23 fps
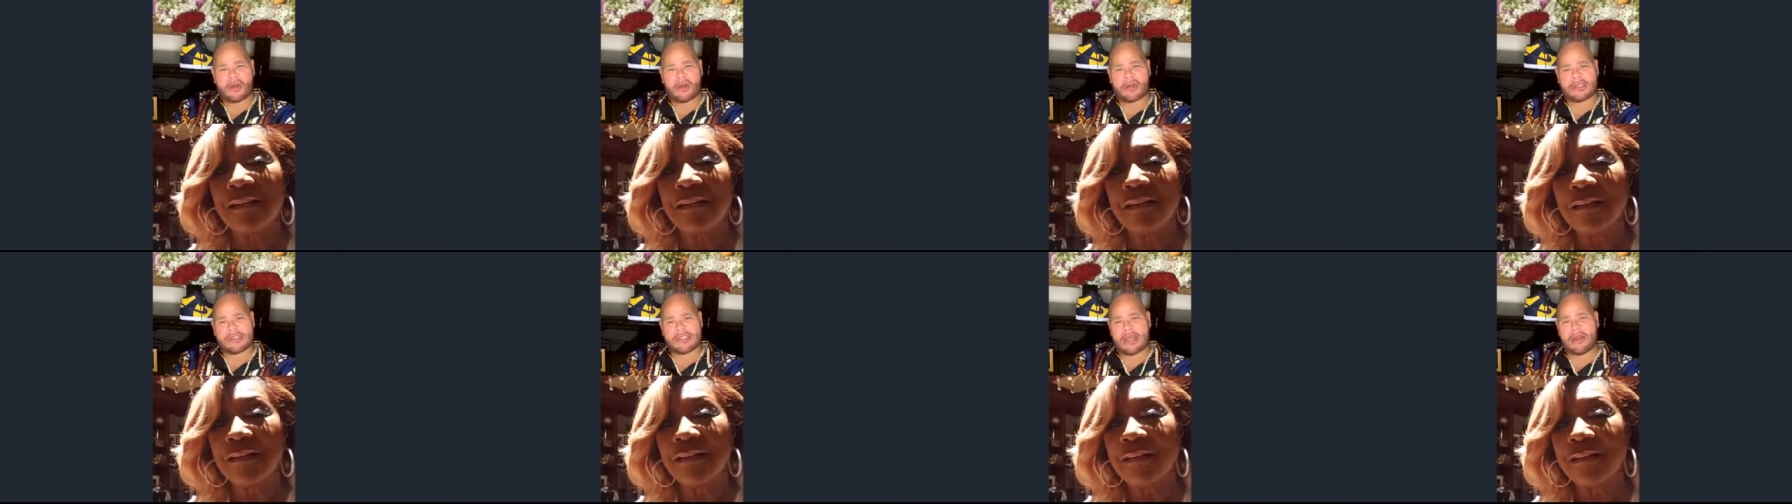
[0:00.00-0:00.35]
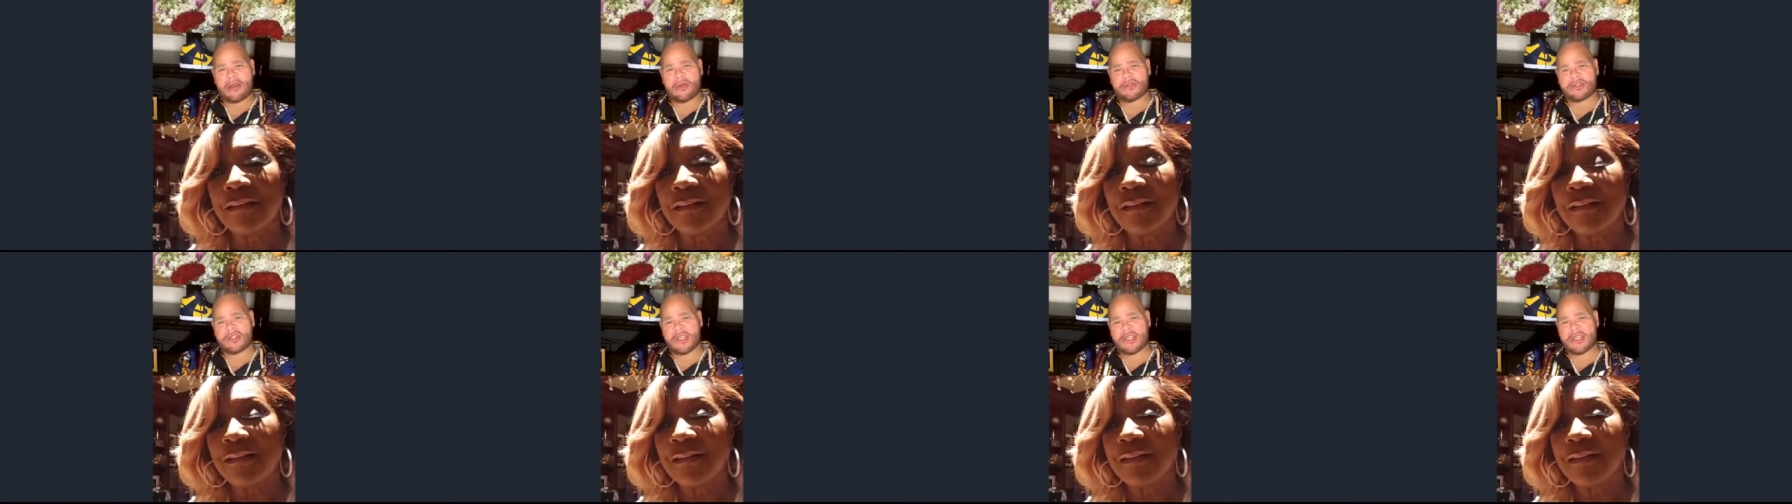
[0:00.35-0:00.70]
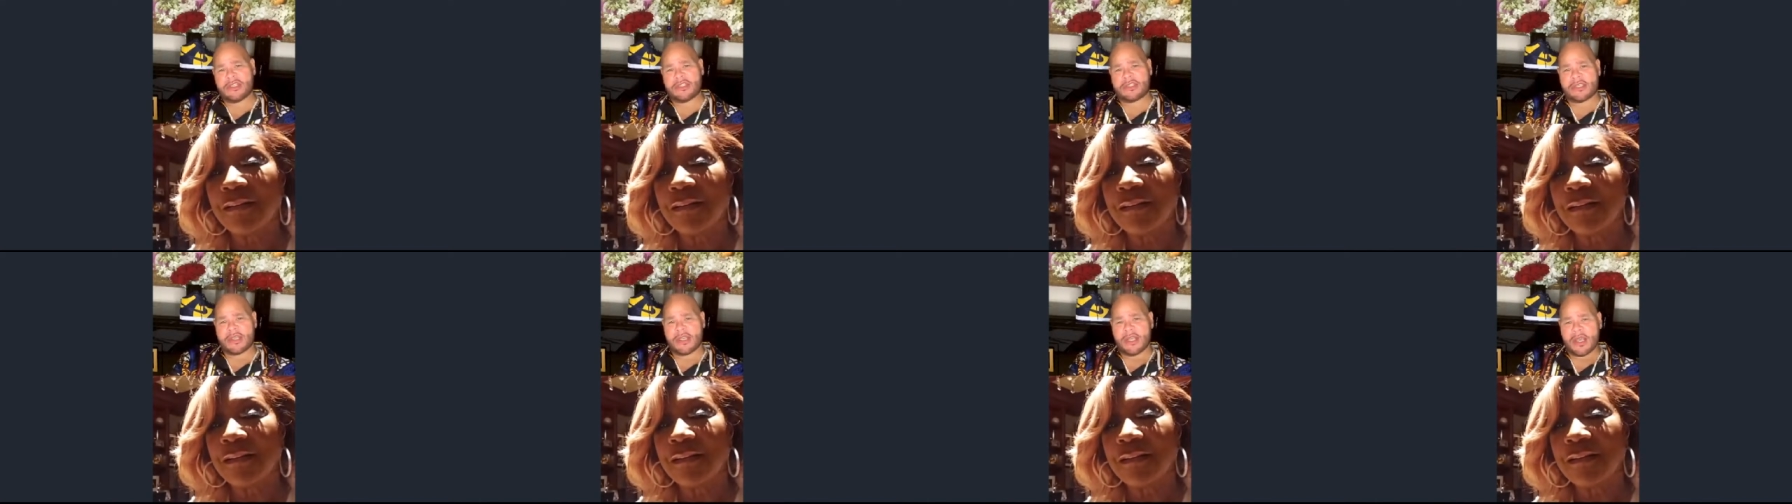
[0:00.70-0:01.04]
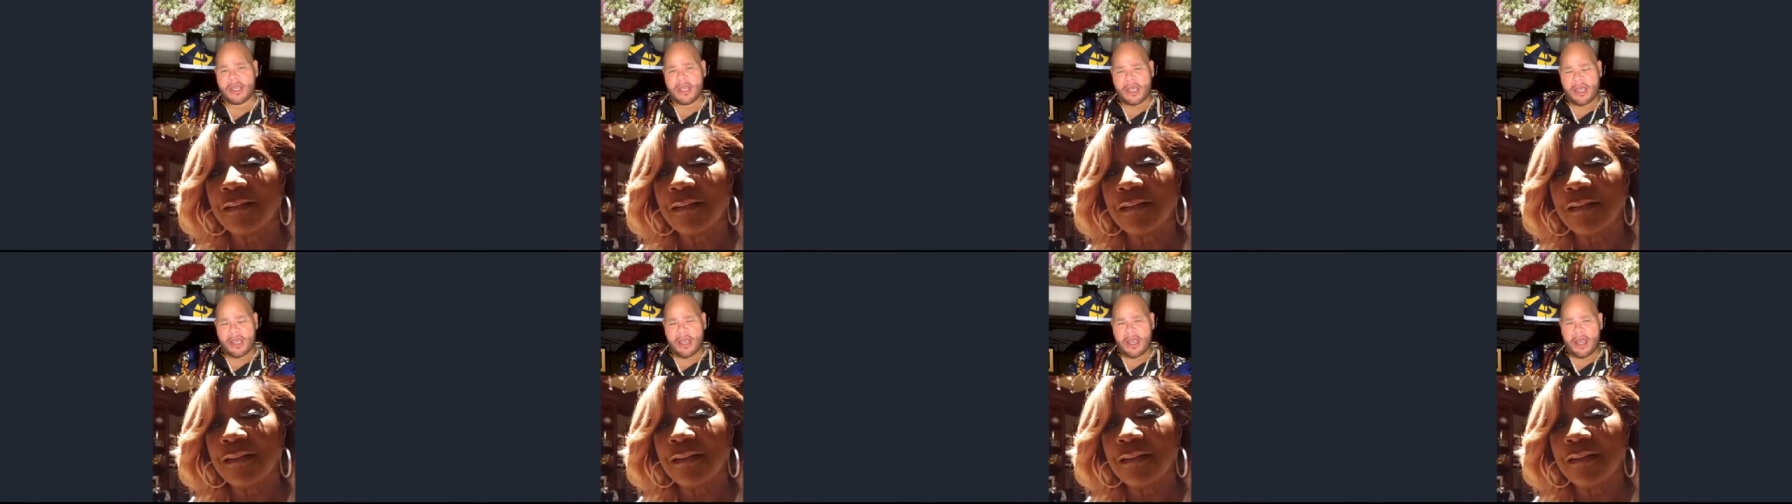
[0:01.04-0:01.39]
Because I know she's
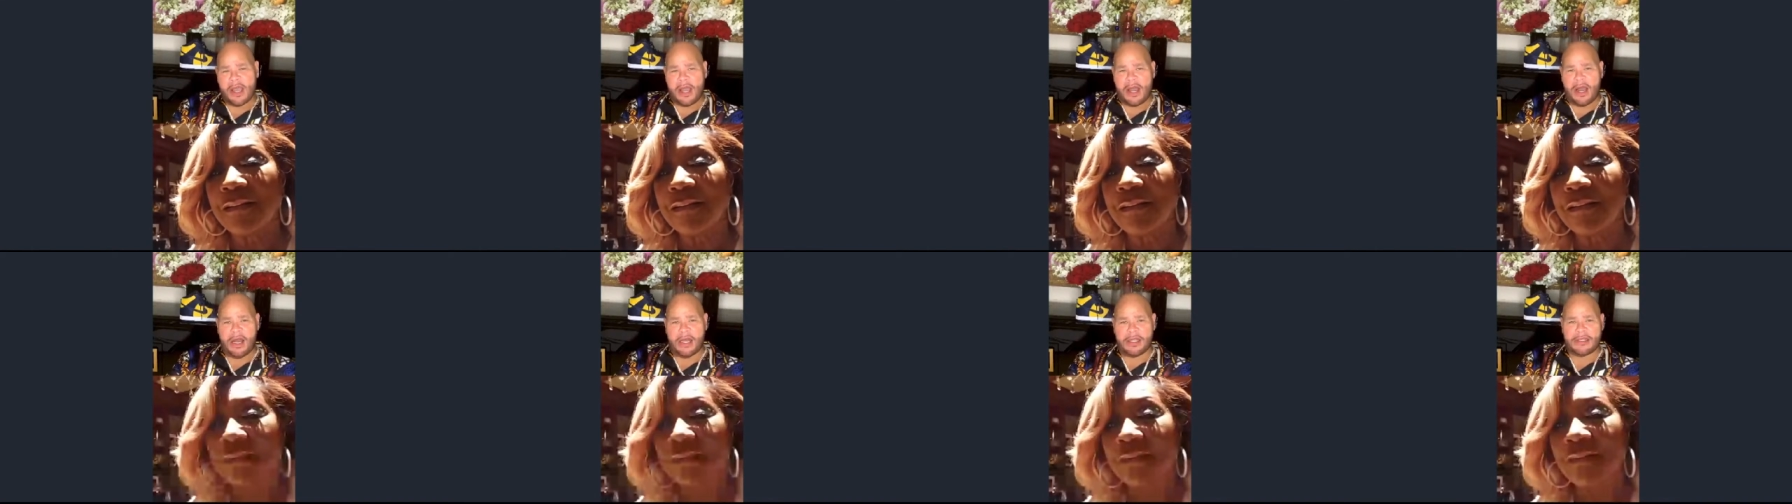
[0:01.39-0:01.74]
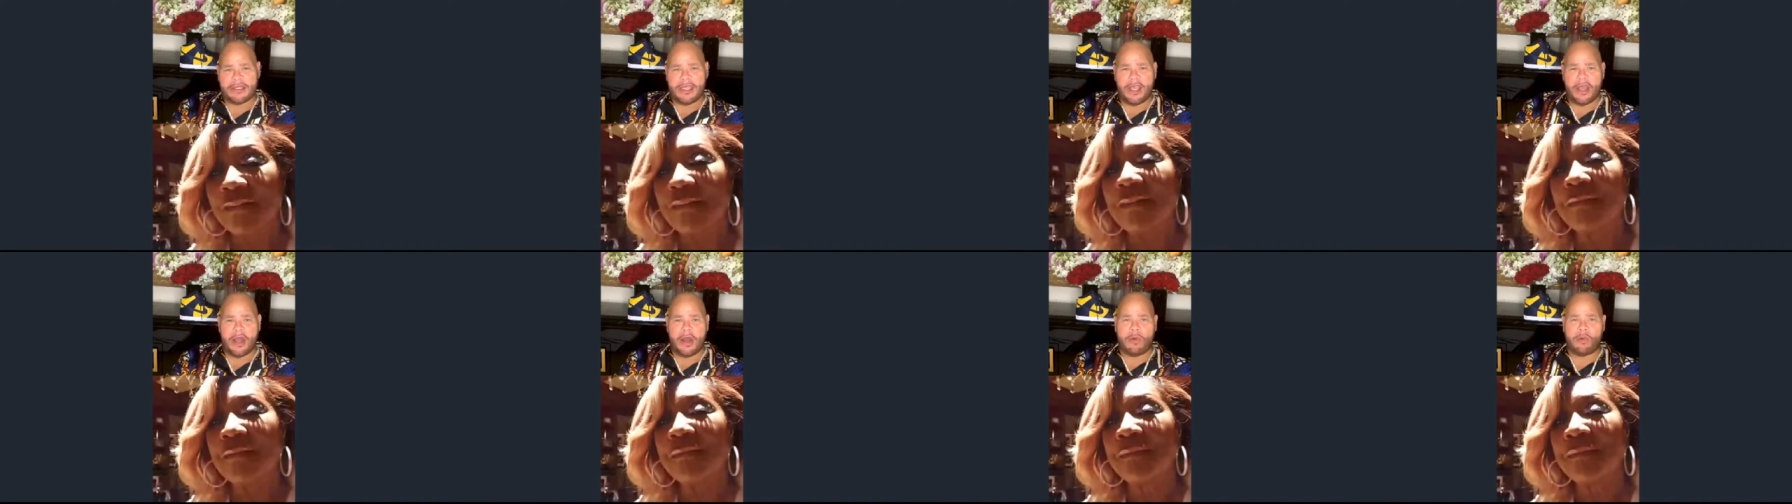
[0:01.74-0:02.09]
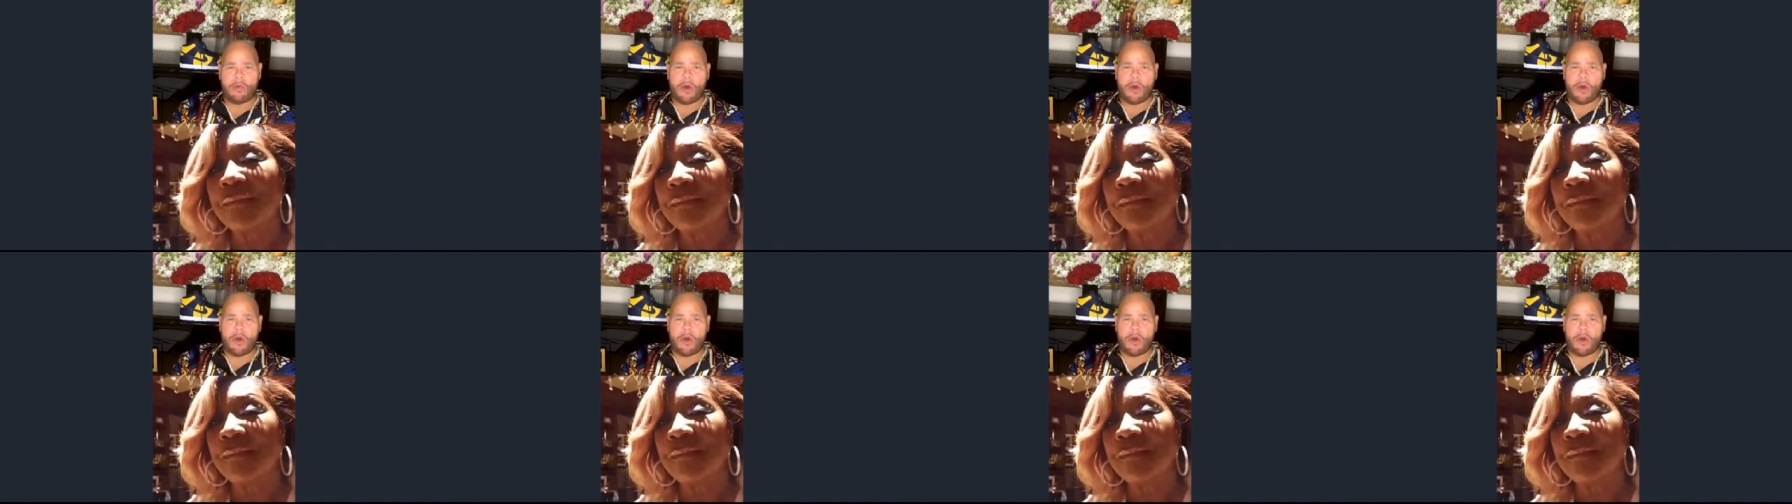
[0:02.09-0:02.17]
Dionne